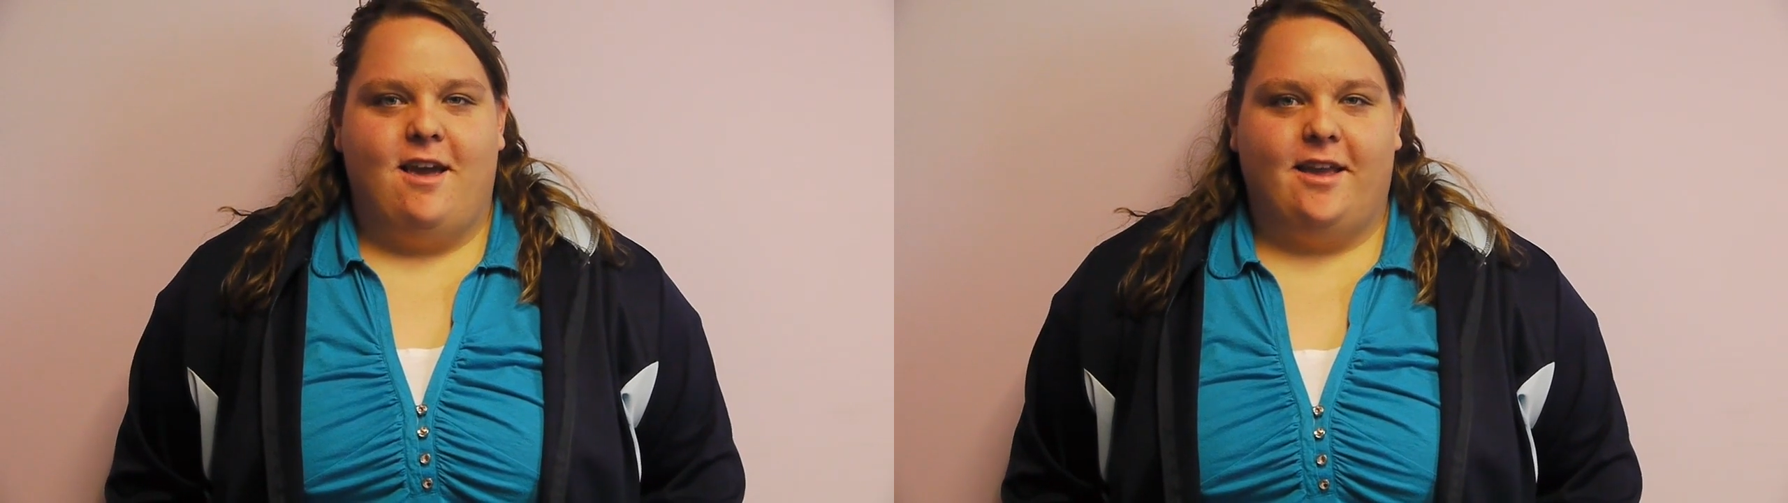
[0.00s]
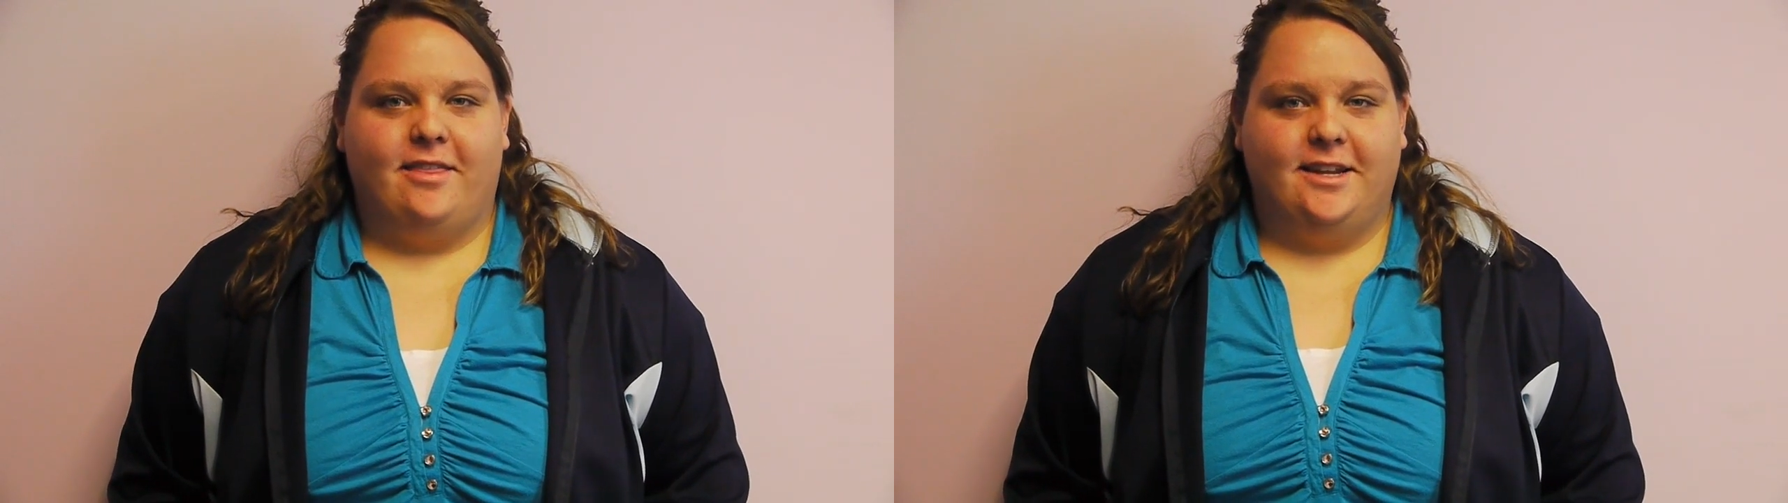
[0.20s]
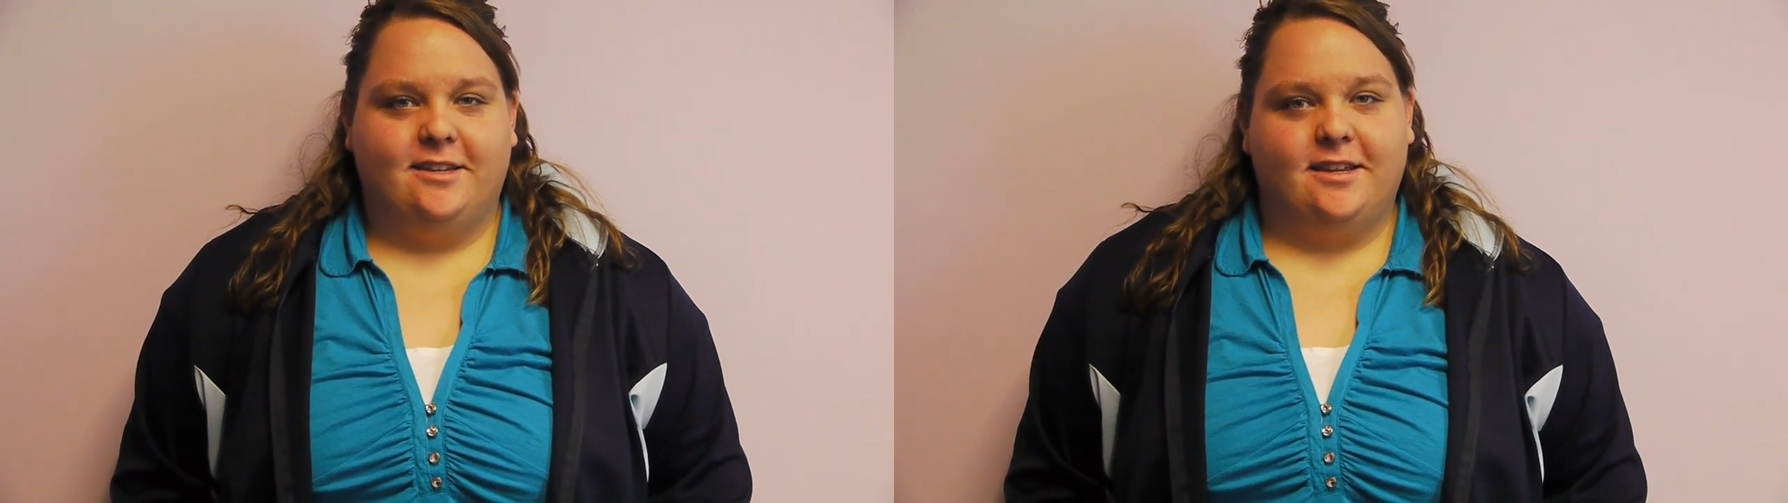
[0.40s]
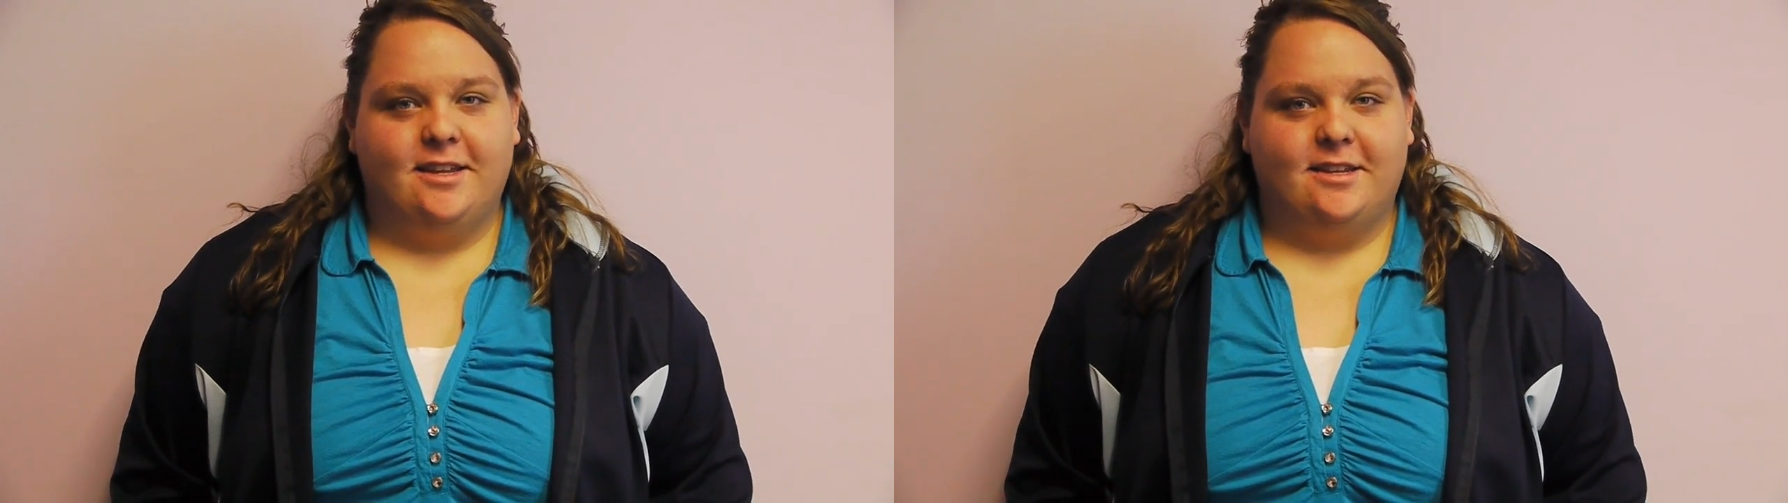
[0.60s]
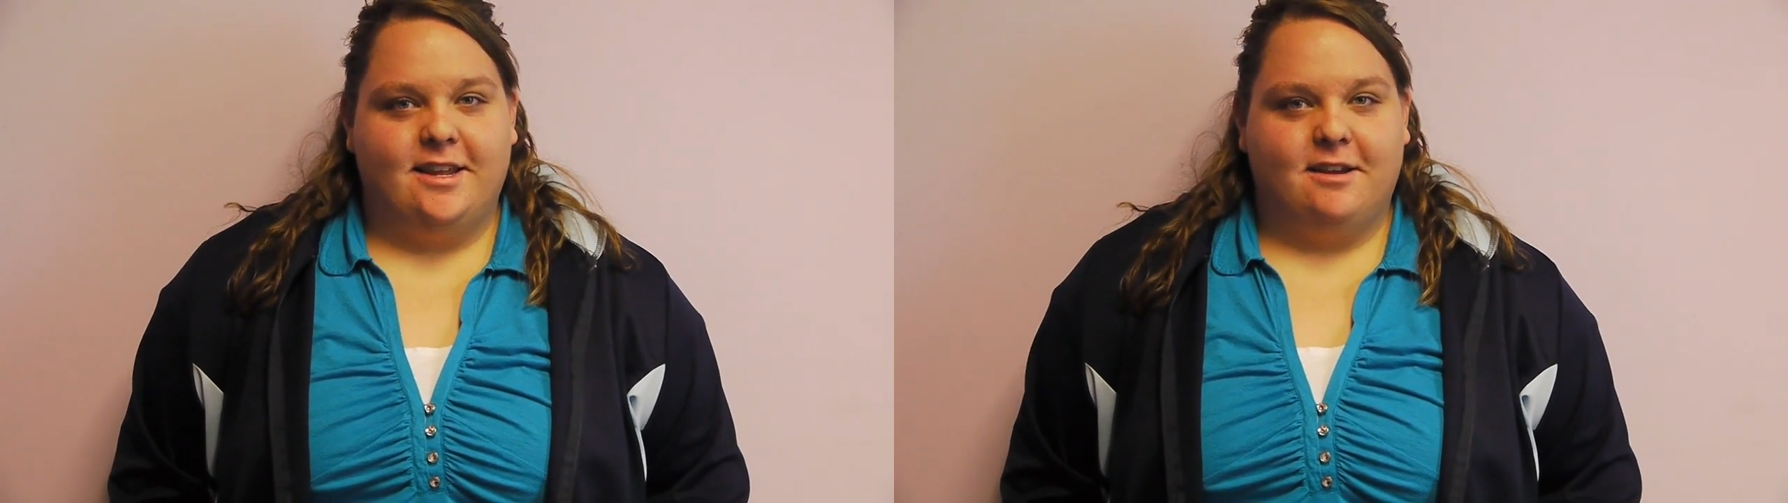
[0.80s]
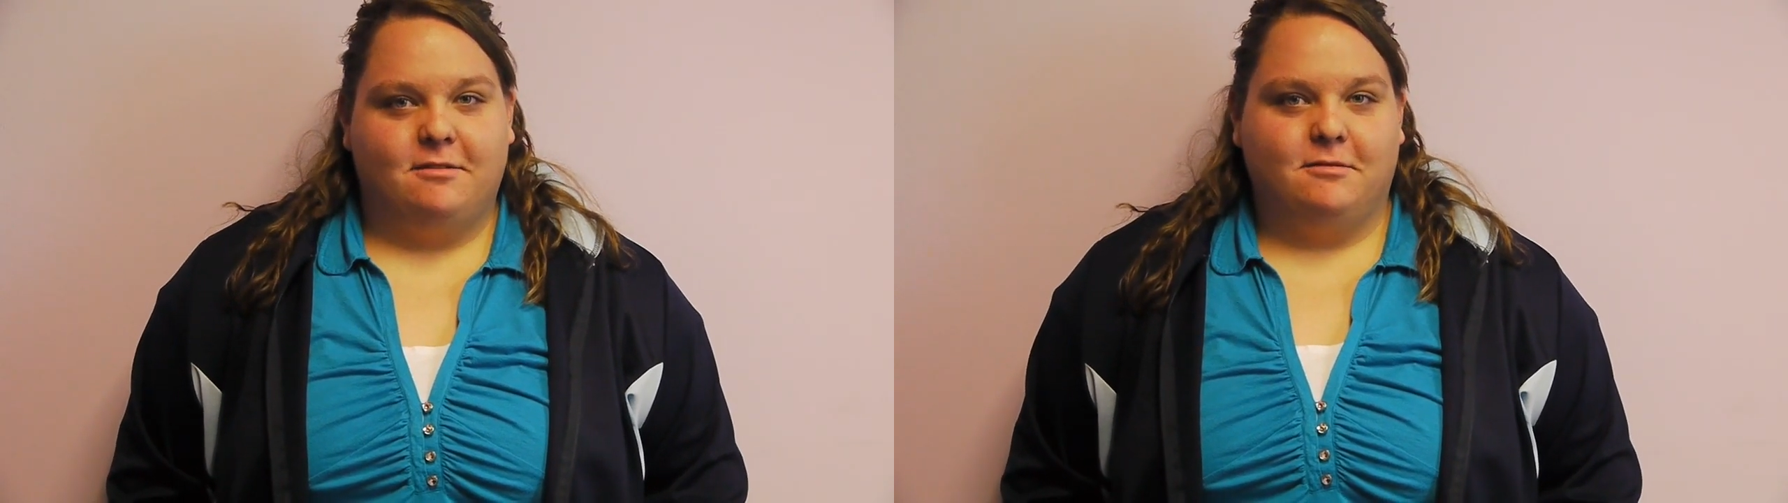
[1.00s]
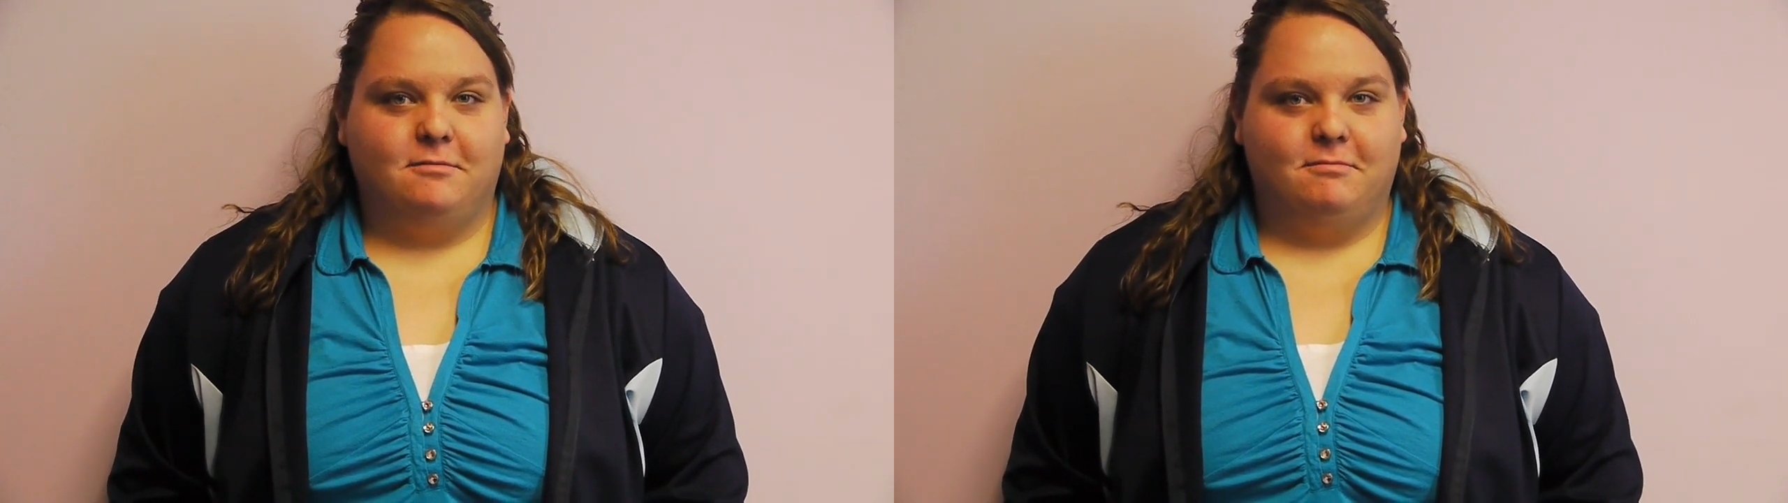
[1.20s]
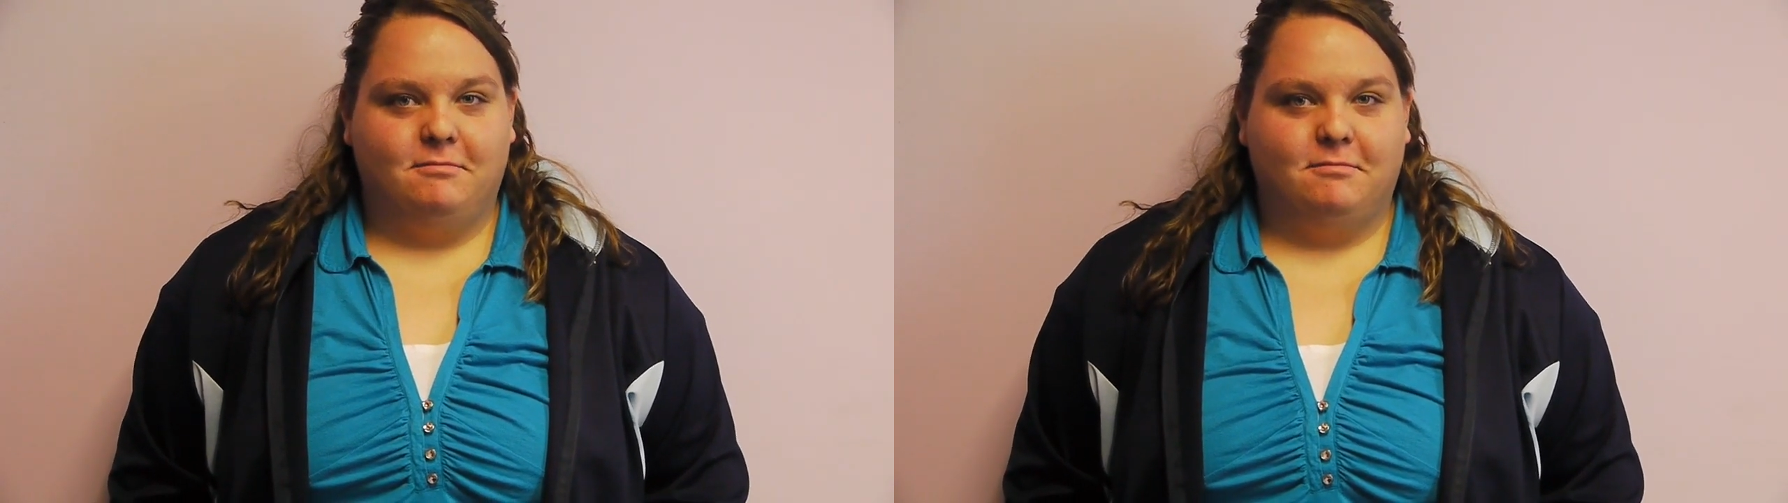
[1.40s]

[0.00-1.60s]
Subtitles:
I'd like to get down